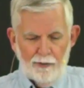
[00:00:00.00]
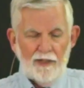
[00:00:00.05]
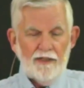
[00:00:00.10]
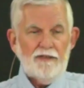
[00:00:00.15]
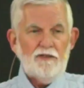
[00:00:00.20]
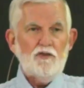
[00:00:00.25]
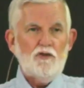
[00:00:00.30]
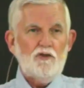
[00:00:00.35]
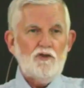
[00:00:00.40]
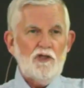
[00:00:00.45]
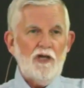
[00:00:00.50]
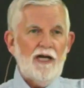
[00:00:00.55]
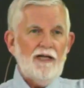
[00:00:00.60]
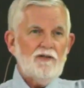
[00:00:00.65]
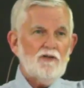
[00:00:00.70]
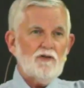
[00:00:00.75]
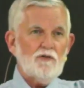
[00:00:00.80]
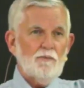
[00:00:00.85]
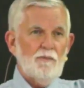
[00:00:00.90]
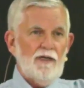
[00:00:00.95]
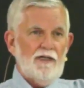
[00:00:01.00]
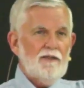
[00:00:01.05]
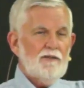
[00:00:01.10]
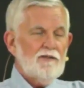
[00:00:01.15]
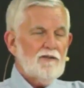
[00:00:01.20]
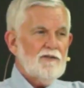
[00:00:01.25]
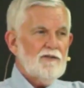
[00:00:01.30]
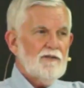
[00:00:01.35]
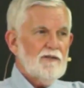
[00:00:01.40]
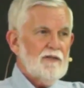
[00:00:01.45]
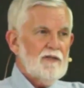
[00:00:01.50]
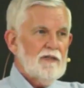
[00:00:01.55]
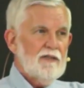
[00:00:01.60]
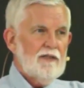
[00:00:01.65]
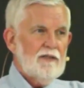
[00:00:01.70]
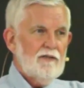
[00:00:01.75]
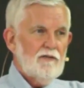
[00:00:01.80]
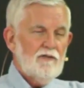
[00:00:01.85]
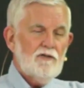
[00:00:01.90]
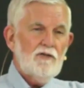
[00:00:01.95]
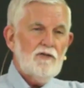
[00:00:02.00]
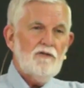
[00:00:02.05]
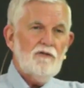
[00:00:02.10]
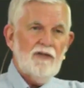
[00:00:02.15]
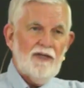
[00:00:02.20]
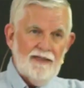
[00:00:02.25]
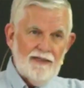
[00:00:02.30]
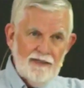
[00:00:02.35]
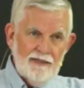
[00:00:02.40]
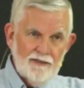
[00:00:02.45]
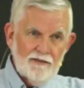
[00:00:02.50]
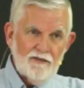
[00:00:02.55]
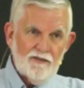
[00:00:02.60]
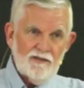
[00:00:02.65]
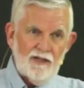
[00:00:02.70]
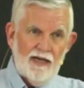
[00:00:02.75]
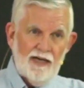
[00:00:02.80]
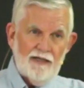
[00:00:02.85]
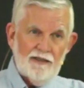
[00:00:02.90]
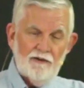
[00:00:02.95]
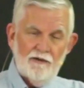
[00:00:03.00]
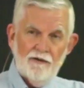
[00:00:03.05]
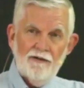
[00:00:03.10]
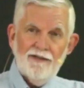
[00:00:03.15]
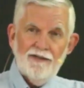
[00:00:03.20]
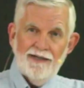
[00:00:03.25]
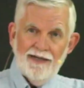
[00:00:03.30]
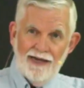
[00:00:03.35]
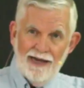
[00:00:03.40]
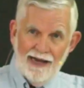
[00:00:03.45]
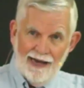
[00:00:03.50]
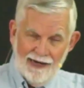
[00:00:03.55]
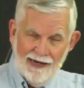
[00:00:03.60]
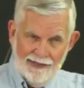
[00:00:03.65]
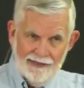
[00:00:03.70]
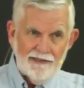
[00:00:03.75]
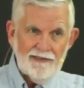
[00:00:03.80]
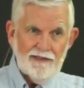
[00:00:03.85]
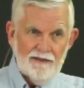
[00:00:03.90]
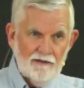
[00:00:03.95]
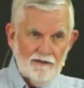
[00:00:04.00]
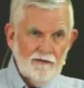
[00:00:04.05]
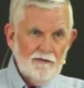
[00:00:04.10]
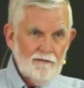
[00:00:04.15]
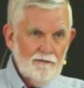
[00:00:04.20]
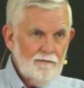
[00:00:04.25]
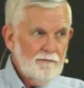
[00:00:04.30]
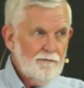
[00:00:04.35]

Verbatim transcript: But judgment to the insider Achan.